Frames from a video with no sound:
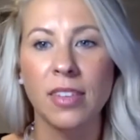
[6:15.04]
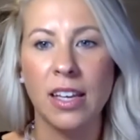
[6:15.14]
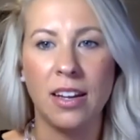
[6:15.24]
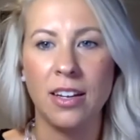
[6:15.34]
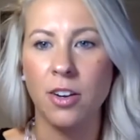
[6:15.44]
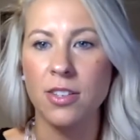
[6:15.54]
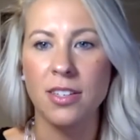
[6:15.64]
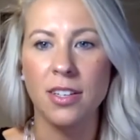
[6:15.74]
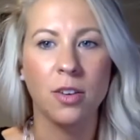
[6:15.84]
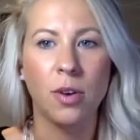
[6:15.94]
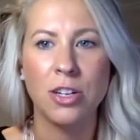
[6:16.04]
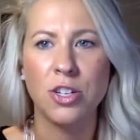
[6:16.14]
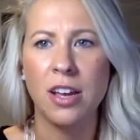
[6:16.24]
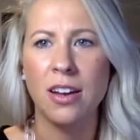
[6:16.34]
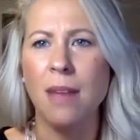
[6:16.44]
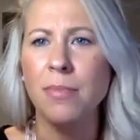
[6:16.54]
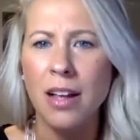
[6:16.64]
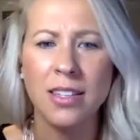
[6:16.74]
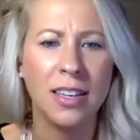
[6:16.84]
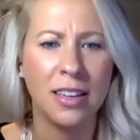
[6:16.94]
And I know it's a silly question. I'm
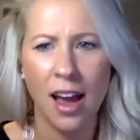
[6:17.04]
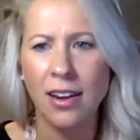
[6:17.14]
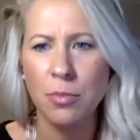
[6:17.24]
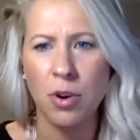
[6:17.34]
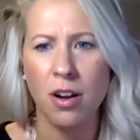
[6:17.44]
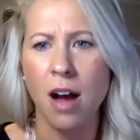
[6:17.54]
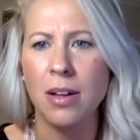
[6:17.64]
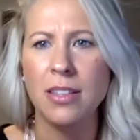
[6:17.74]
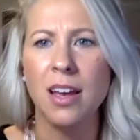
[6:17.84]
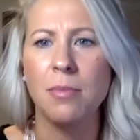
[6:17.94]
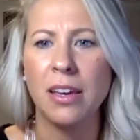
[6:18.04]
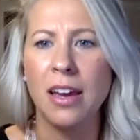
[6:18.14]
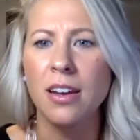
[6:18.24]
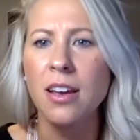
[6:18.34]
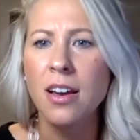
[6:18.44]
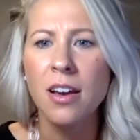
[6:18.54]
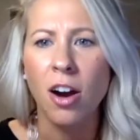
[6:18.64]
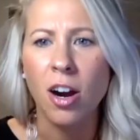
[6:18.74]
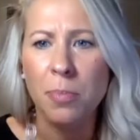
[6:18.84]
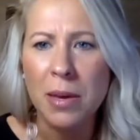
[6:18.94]
not seeing any more comments coming in.
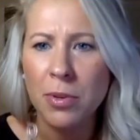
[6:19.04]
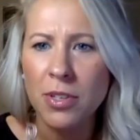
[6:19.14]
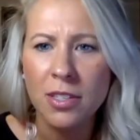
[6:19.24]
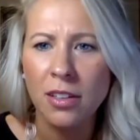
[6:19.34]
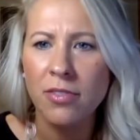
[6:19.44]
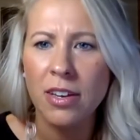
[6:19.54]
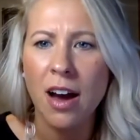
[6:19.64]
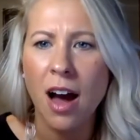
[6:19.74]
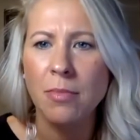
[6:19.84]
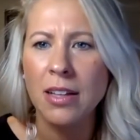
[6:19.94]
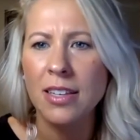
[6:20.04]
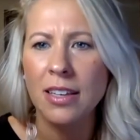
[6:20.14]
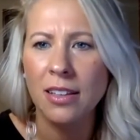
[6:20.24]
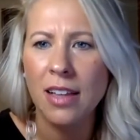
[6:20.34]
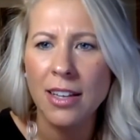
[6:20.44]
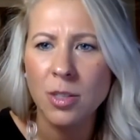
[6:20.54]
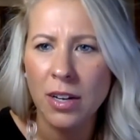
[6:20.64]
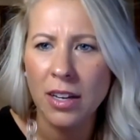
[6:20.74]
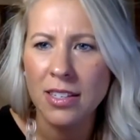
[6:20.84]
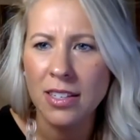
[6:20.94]
Are people still leaving comments? Like the last one
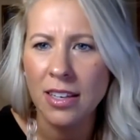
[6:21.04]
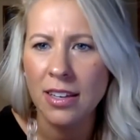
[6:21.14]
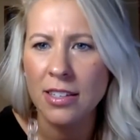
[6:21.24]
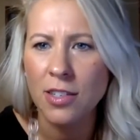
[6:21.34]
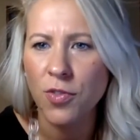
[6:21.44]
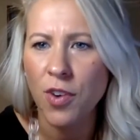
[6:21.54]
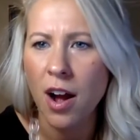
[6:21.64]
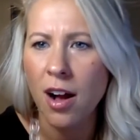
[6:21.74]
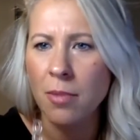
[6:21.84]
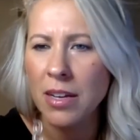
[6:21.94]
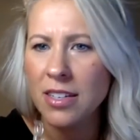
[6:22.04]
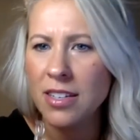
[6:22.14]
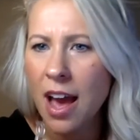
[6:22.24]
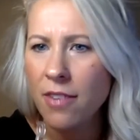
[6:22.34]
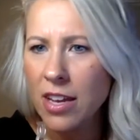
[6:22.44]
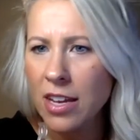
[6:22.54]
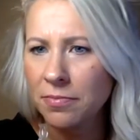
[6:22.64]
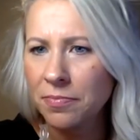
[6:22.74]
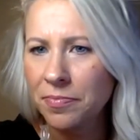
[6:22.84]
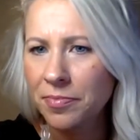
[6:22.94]
I see is from
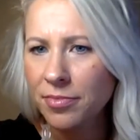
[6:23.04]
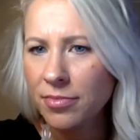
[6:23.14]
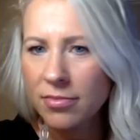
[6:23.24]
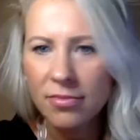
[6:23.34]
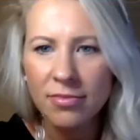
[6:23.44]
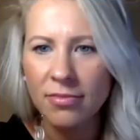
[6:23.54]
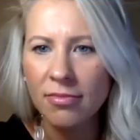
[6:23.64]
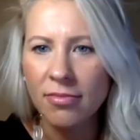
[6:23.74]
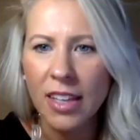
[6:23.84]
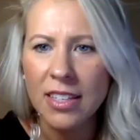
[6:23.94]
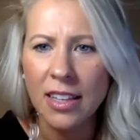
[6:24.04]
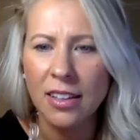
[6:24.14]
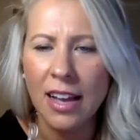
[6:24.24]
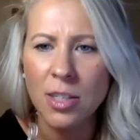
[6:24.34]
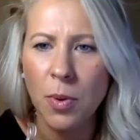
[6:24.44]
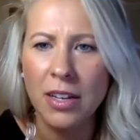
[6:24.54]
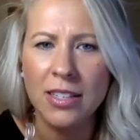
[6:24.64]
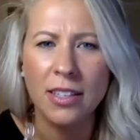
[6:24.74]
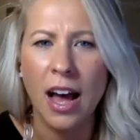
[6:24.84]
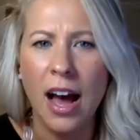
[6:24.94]
Devin. Is that the last one? It
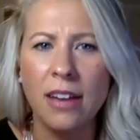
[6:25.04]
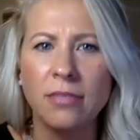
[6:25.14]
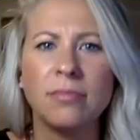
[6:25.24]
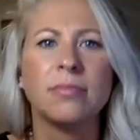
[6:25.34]
says hi.